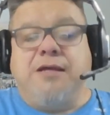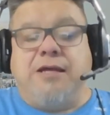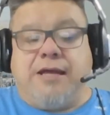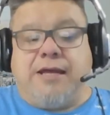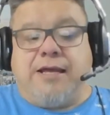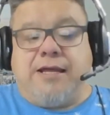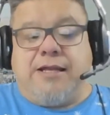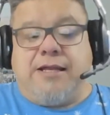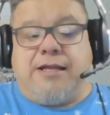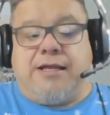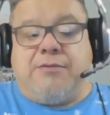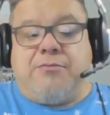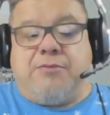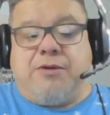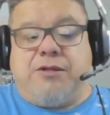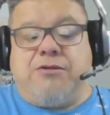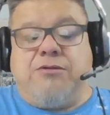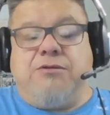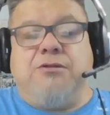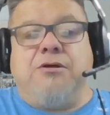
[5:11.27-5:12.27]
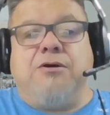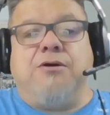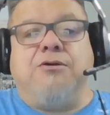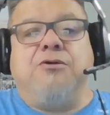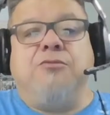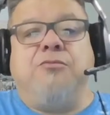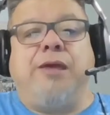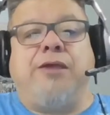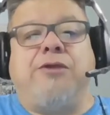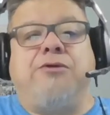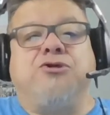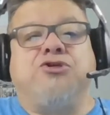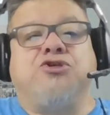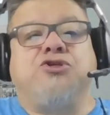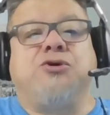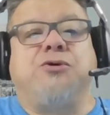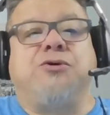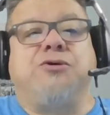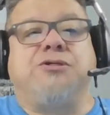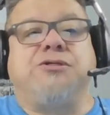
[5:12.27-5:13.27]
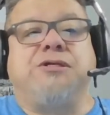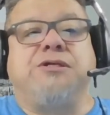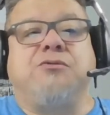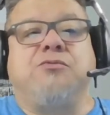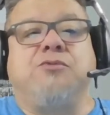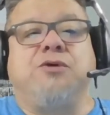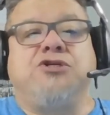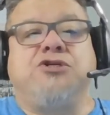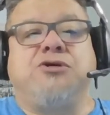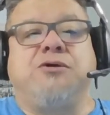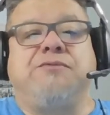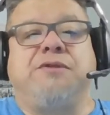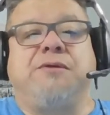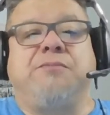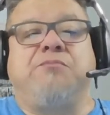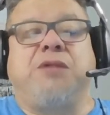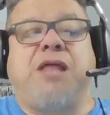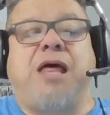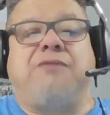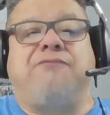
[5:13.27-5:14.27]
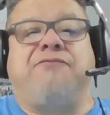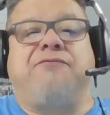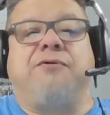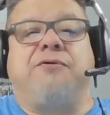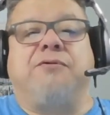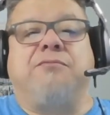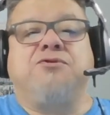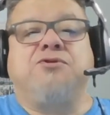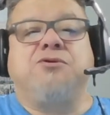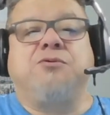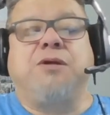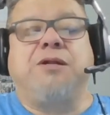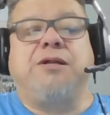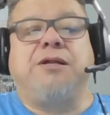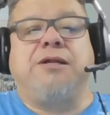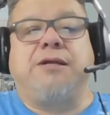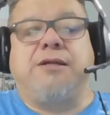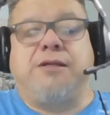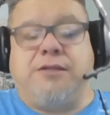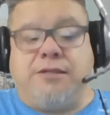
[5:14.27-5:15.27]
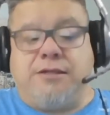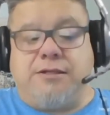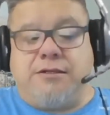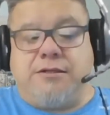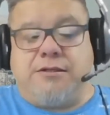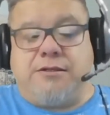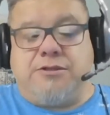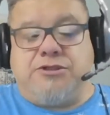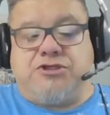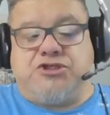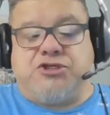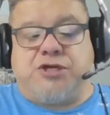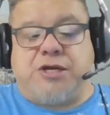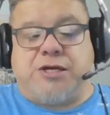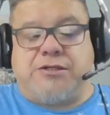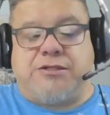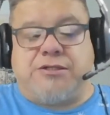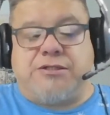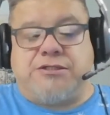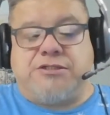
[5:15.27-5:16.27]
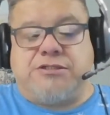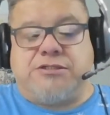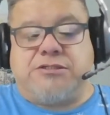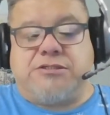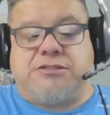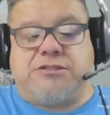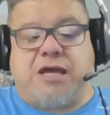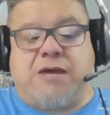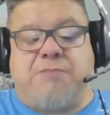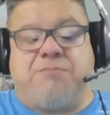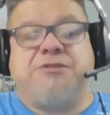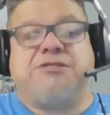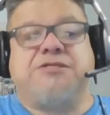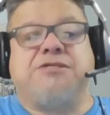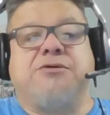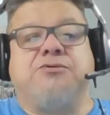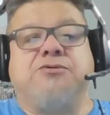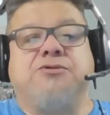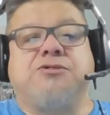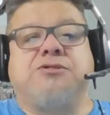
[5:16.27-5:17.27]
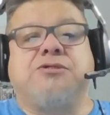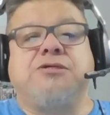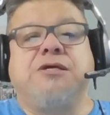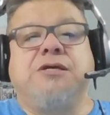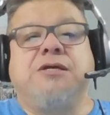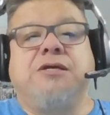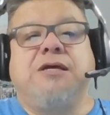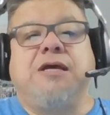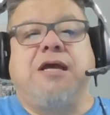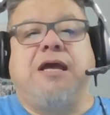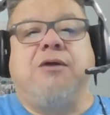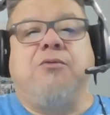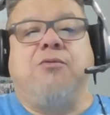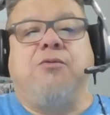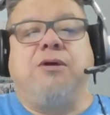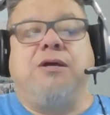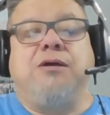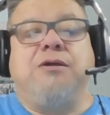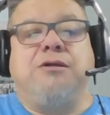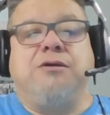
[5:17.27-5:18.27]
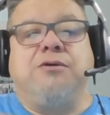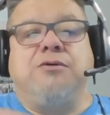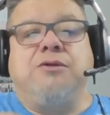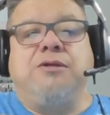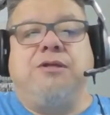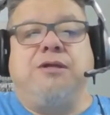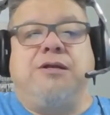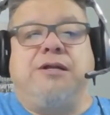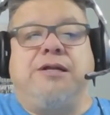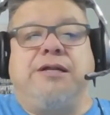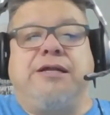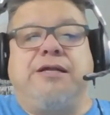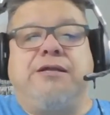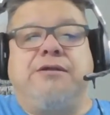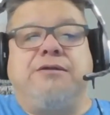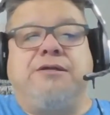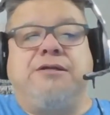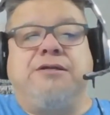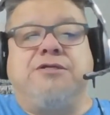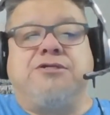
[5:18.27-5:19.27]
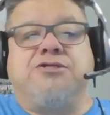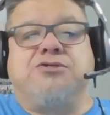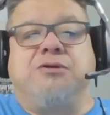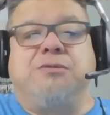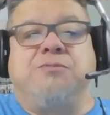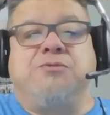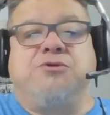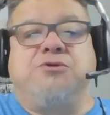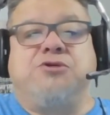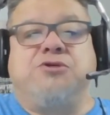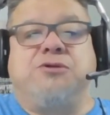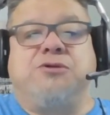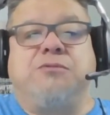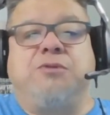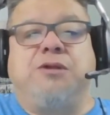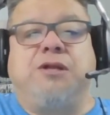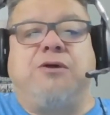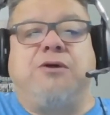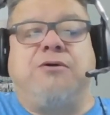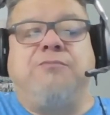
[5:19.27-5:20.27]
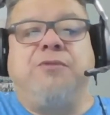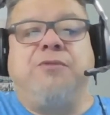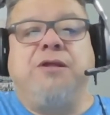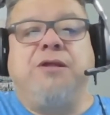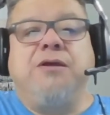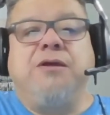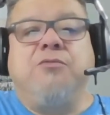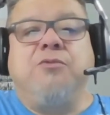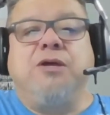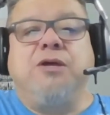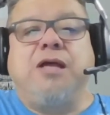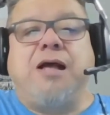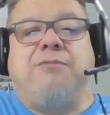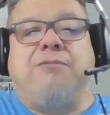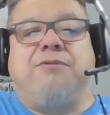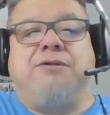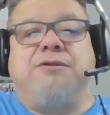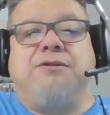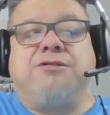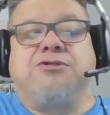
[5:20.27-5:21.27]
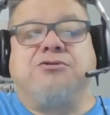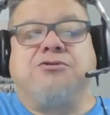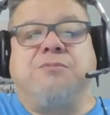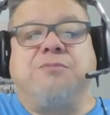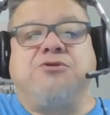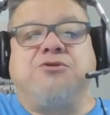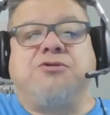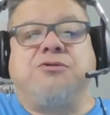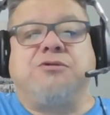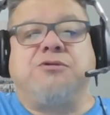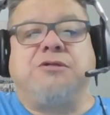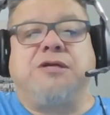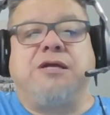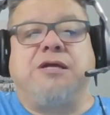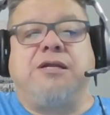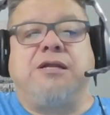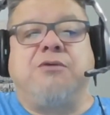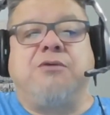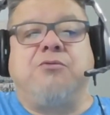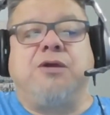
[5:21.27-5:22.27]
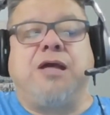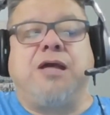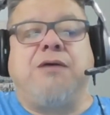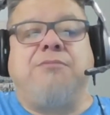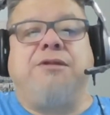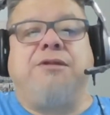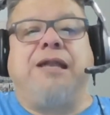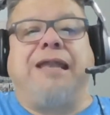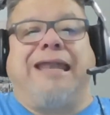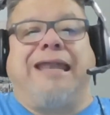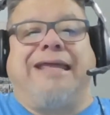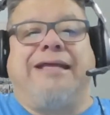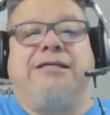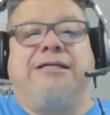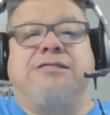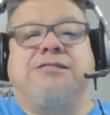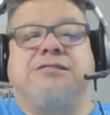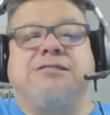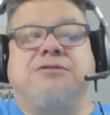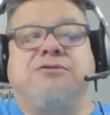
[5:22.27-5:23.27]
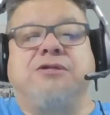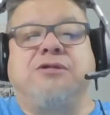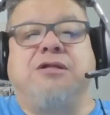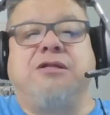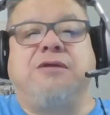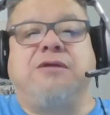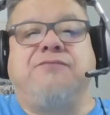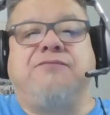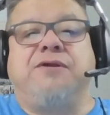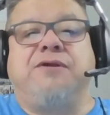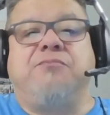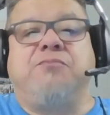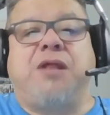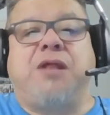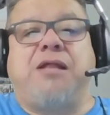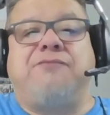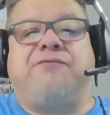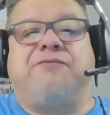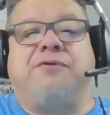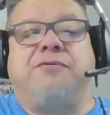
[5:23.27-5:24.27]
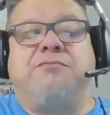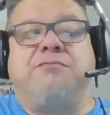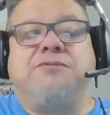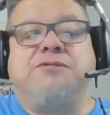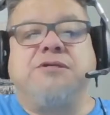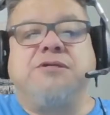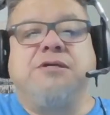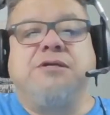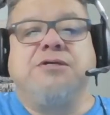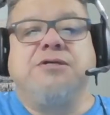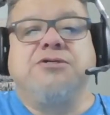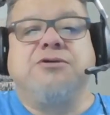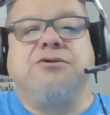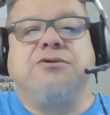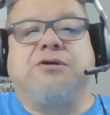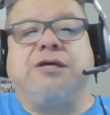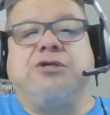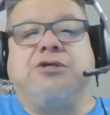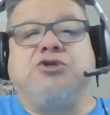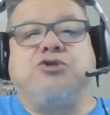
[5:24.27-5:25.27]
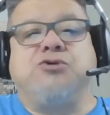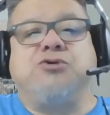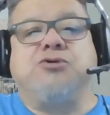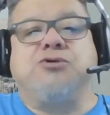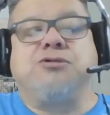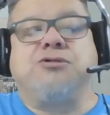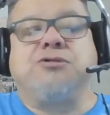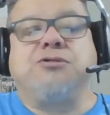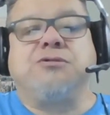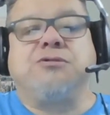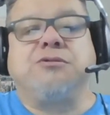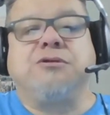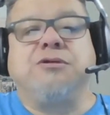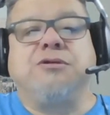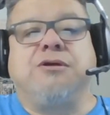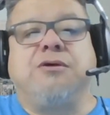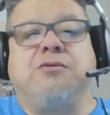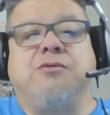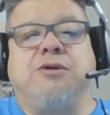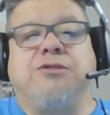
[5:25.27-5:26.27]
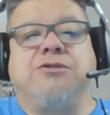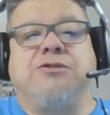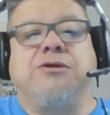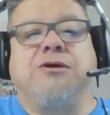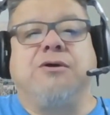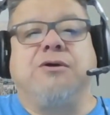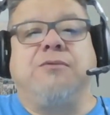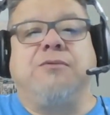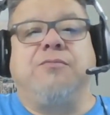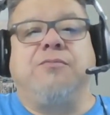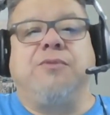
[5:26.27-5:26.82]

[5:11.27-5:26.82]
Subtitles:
And but you make your choice in which of the platforms you want to check these episodes. And underneath on the description below, we have the description, and then we have the links to the different platforms. You can choose, where to go.